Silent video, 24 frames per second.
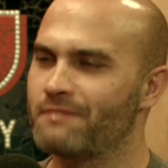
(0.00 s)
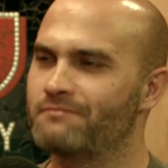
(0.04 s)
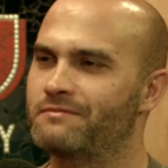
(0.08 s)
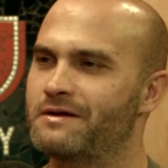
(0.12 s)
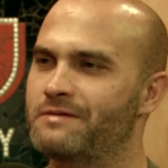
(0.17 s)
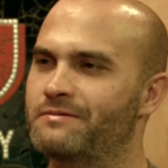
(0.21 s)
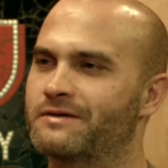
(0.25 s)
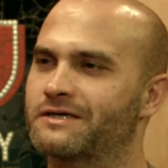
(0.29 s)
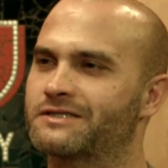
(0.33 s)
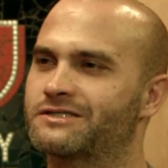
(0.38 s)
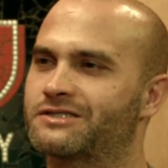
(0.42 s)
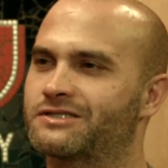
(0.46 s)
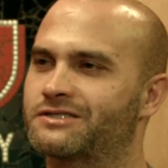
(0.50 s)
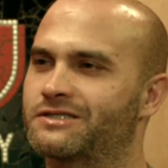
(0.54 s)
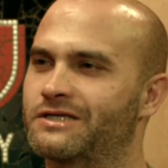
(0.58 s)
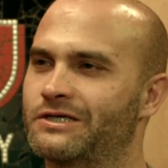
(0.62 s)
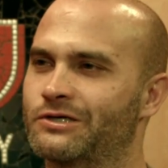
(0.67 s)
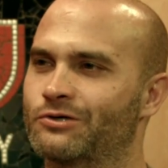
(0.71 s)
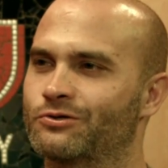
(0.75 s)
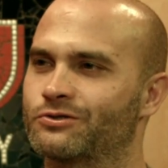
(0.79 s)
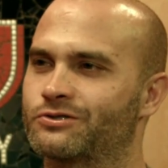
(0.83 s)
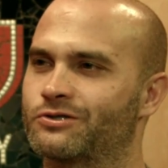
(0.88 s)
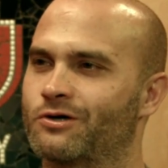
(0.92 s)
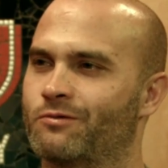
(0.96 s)
Maybe not
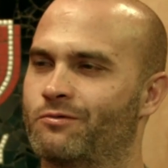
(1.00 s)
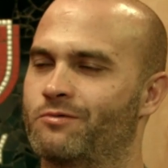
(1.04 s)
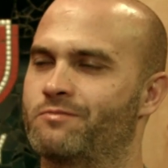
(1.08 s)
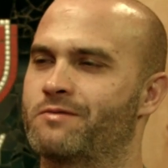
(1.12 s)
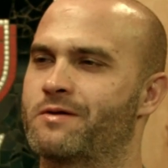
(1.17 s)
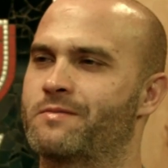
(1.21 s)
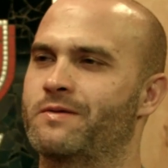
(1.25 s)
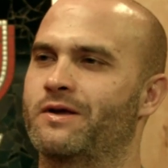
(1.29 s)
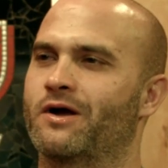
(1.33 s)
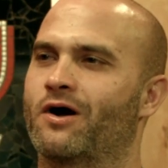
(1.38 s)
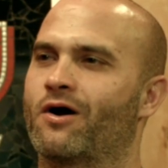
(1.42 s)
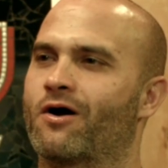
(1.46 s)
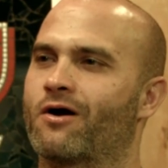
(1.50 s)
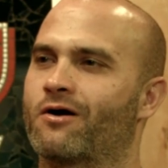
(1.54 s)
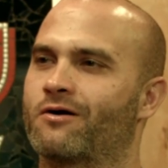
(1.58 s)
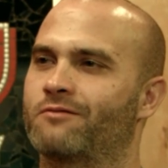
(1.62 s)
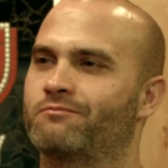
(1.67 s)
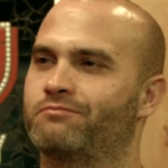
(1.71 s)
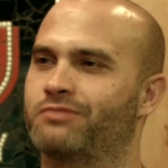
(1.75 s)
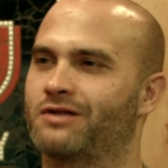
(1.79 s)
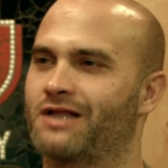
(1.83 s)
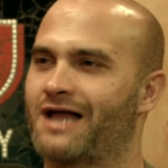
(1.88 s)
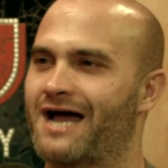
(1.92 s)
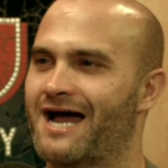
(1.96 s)
steel toe, but maybe
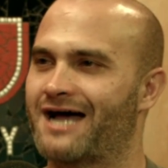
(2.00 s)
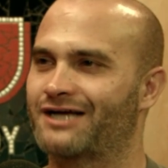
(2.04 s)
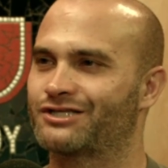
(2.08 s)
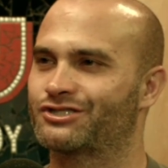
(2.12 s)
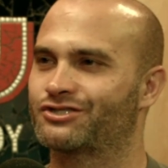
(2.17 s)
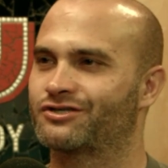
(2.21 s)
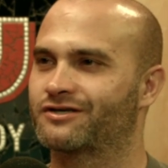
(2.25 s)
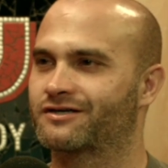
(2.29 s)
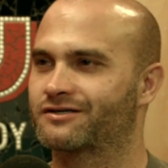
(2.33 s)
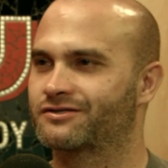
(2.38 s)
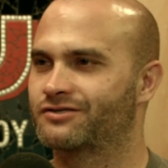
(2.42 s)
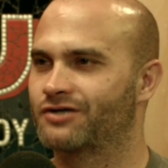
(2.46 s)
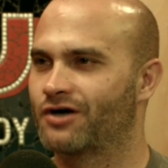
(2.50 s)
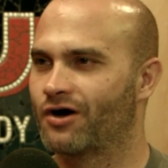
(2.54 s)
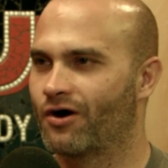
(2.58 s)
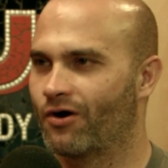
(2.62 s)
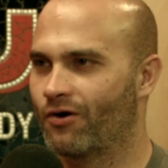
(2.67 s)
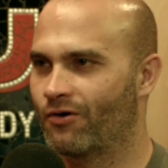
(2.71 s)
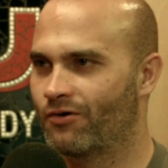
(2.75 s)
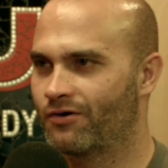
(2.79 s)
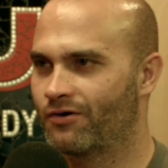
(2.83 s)
hard plastic toe.